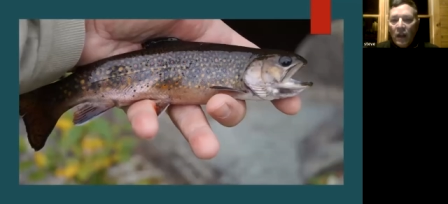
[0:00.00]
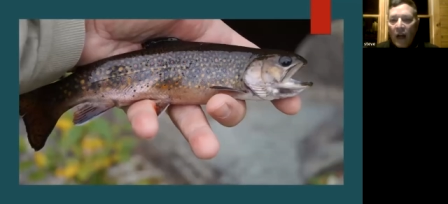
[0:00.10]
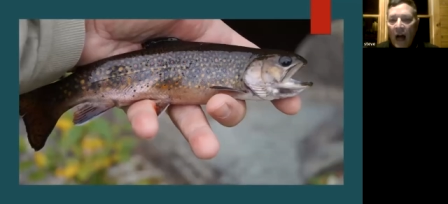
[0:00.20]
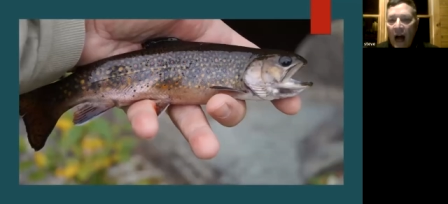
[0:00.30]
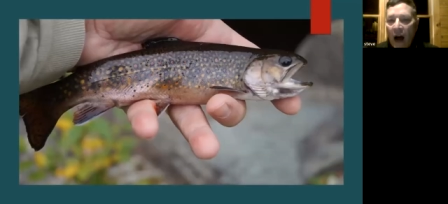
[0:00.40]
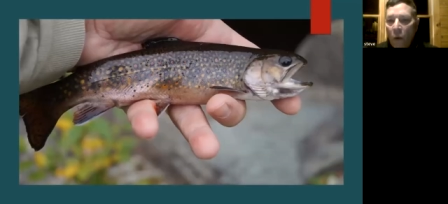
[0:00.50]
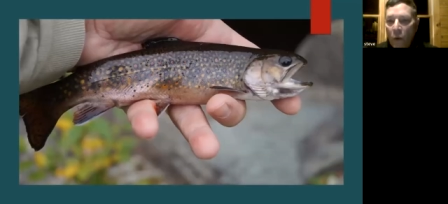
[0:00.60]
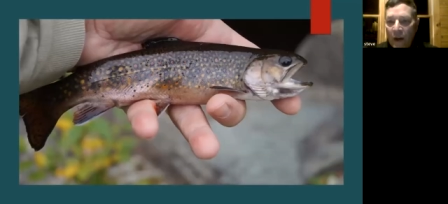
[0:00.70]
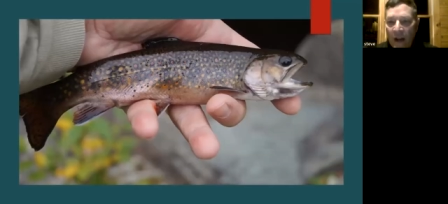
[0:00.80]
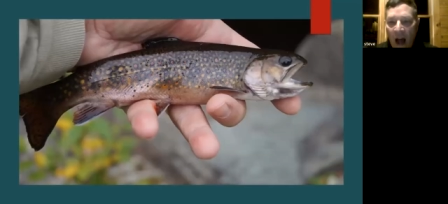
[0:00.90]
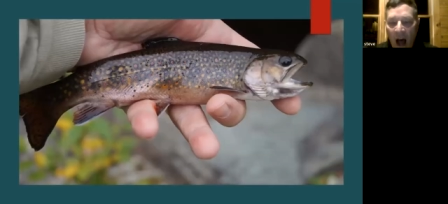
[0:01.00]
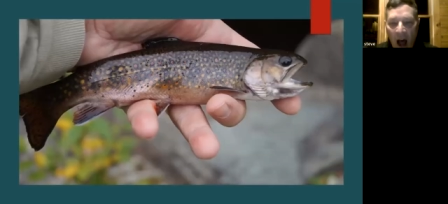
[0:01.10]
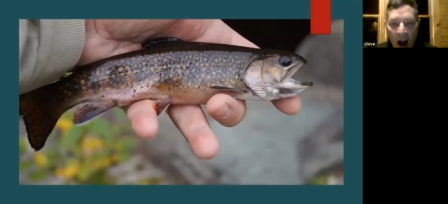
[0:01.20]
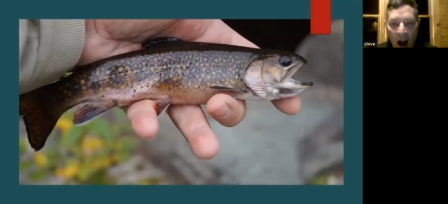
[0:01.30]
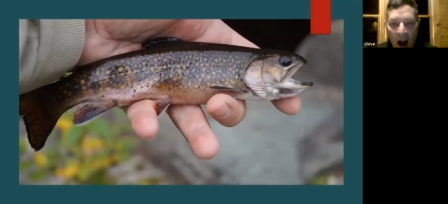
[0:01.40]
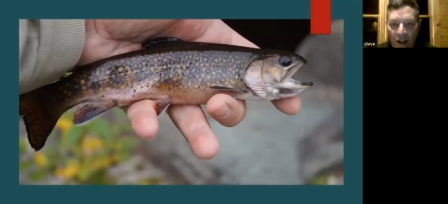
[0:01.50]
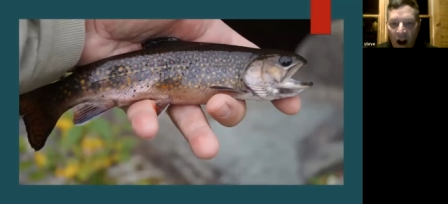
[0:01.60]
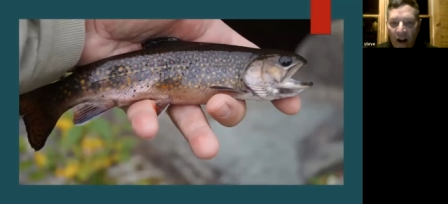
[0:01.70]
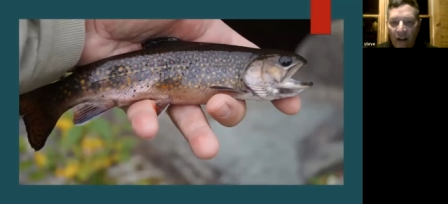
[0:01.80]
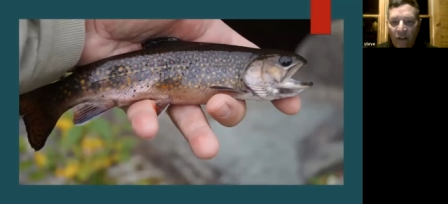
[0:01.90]
Uh, we are
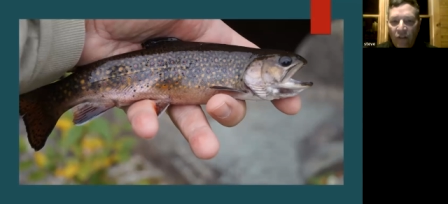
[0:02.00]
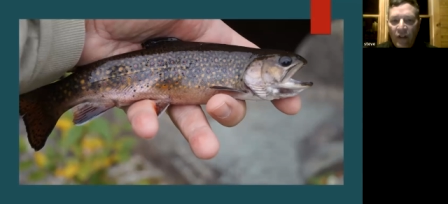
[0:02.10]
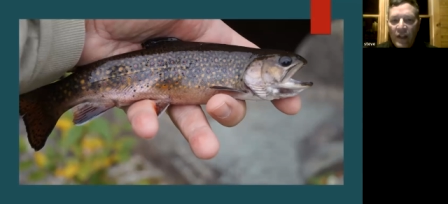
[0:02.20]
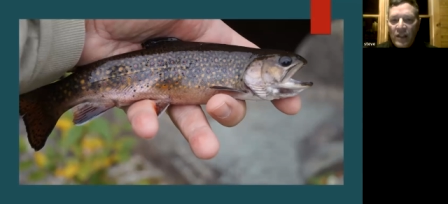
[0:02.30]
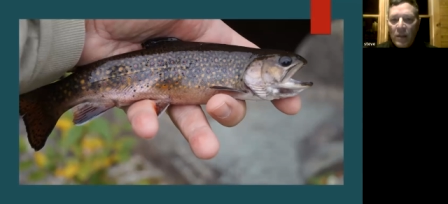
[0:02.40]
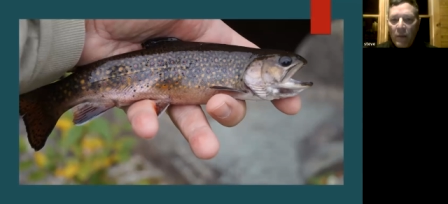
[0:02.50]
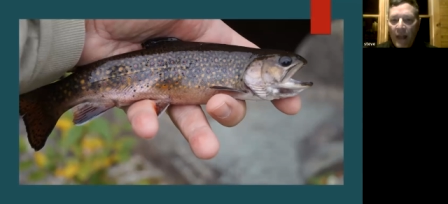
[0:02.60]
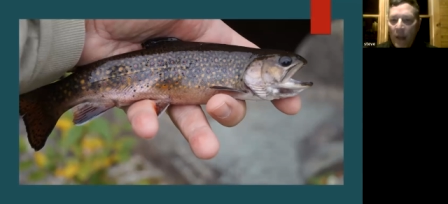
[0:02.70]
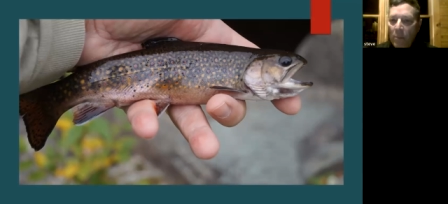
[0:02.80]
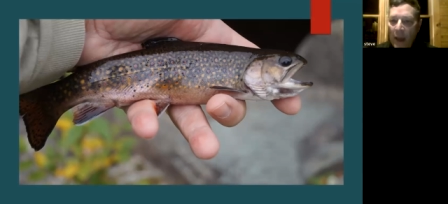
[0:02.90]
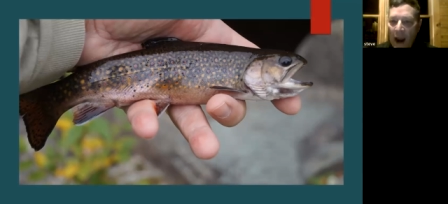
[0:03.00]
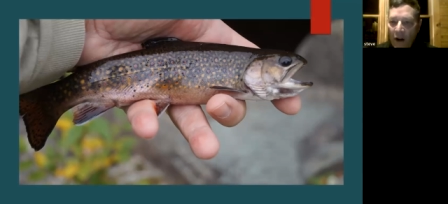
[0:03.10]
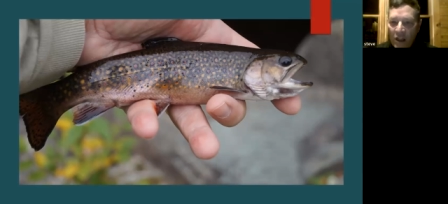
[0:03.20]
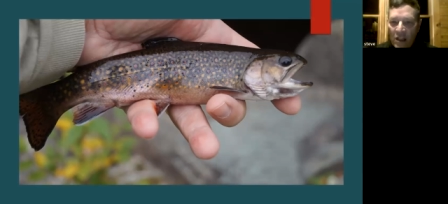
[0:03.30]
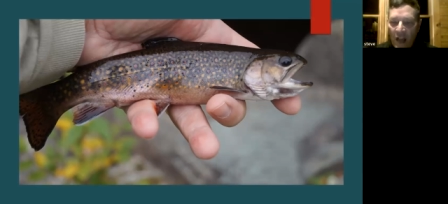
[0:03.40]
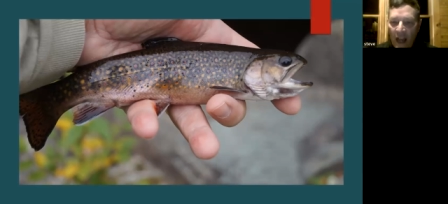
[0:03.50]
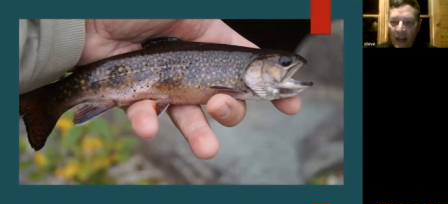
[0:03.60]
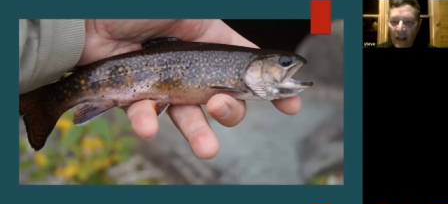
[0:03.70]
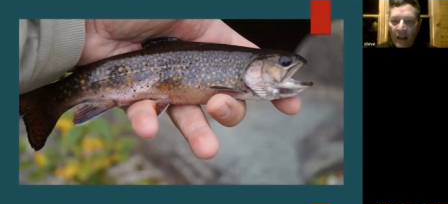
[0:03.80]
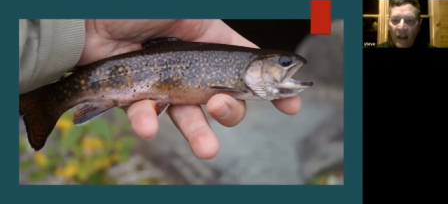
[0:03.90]
starting to see some of that
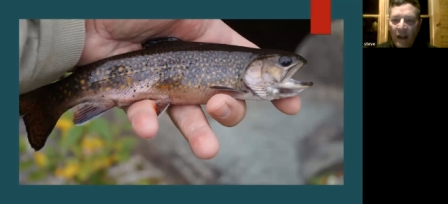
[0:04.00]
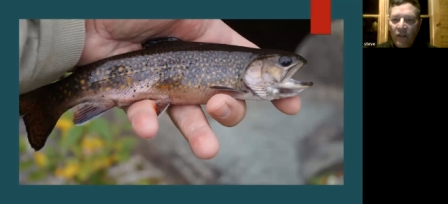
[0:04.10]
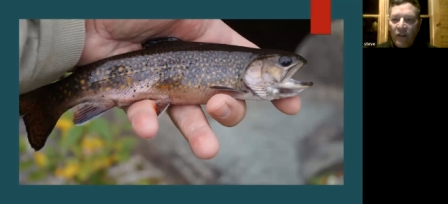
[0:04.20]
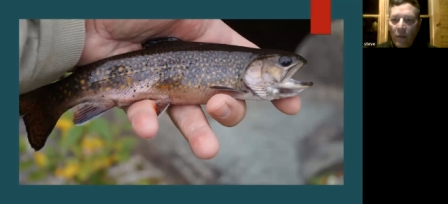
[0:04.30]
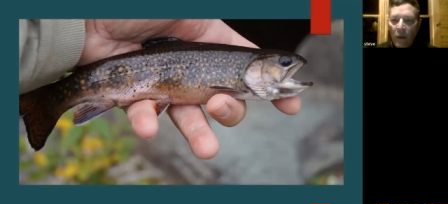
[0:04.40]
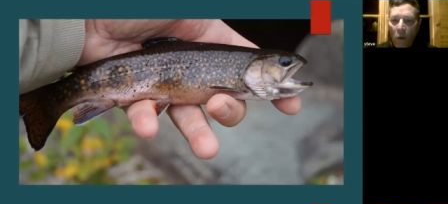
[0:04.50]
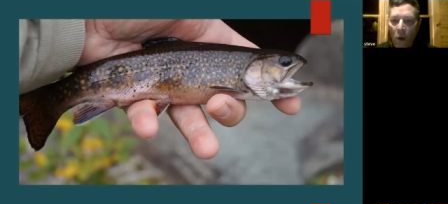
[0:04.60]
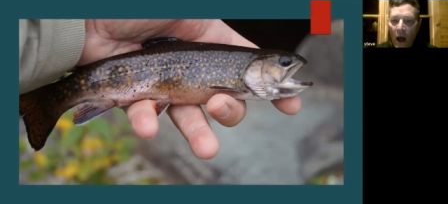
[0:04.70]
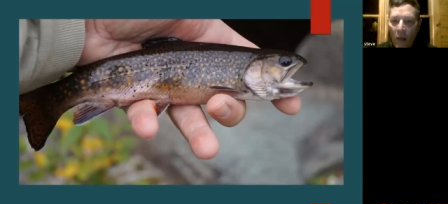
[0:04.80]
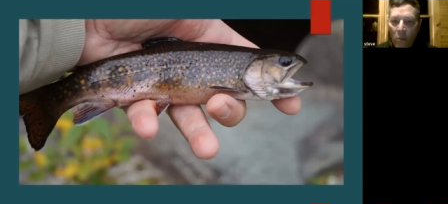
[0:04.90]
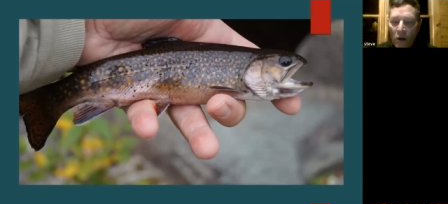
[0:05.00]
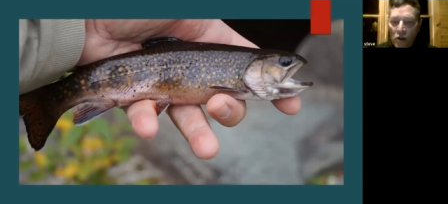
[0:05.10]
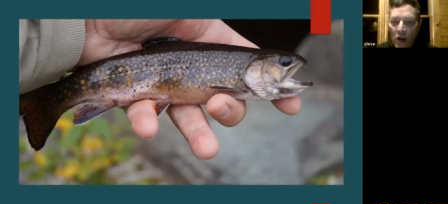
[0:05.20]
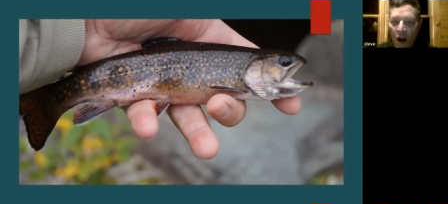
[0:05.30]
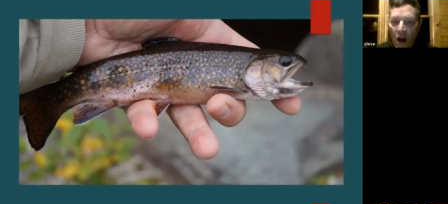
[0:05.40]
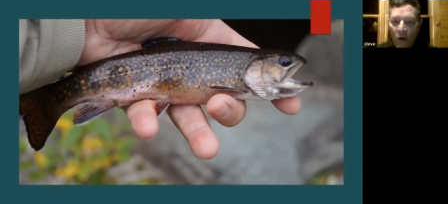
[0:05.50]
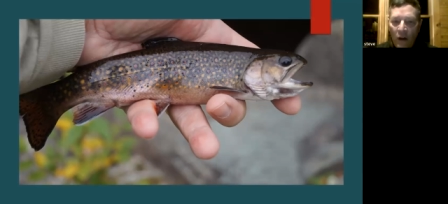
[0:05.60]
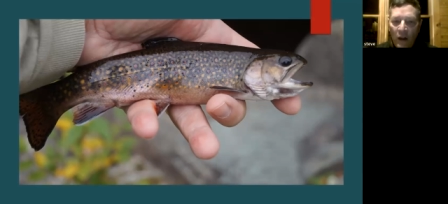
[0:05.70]
parasite in some of the wild brook trout.